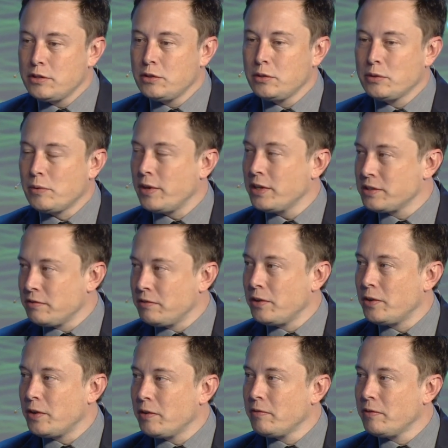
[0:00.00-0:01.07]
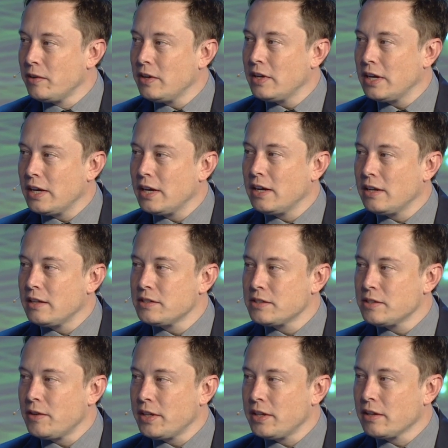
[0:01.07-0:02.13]
to the rest of Europe.
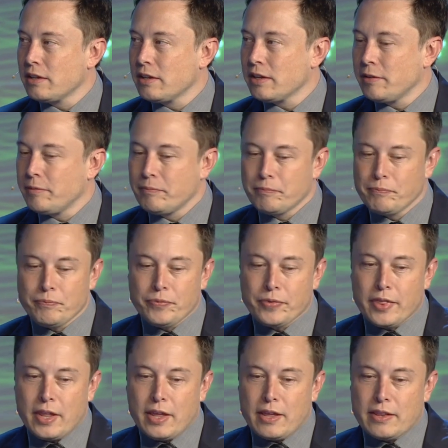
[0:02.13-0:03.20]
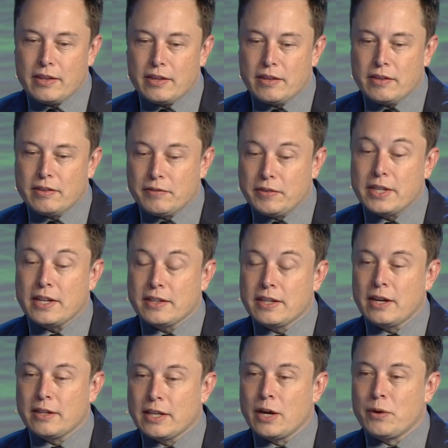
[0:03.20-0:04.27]
So I think,
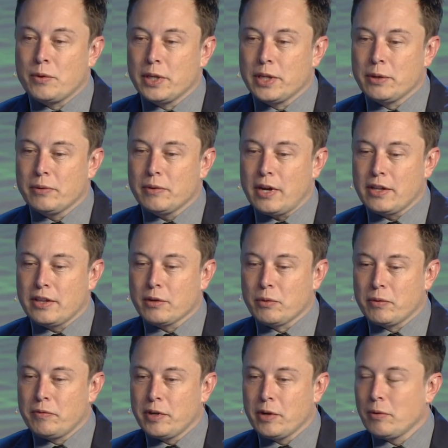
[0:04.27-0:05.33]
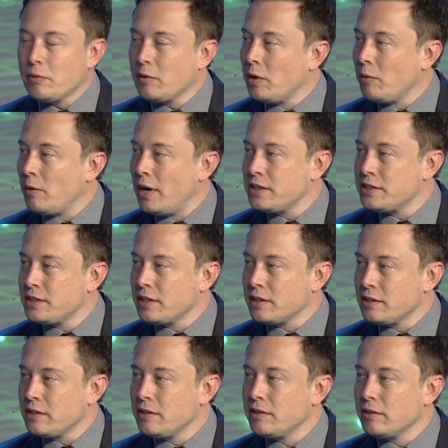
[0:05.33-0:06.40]
that really, I think, would be a wise
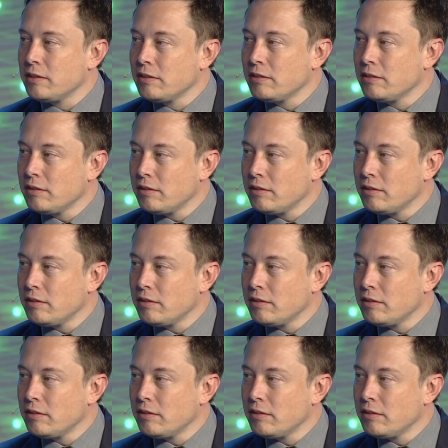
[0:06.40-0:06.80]
thing to do.